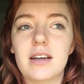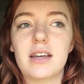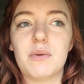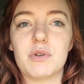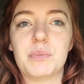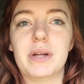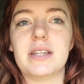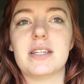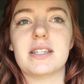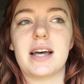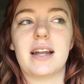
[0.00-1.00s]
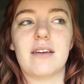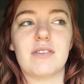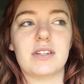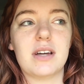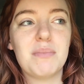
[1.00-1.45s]
He was placed inside of
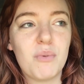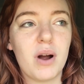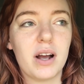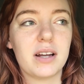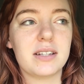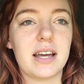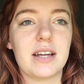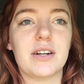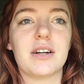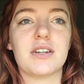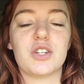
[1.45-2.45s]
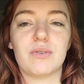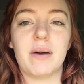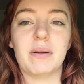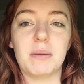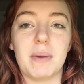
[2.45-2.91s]
a Tupperware container
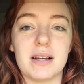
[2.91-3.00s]
surrounded by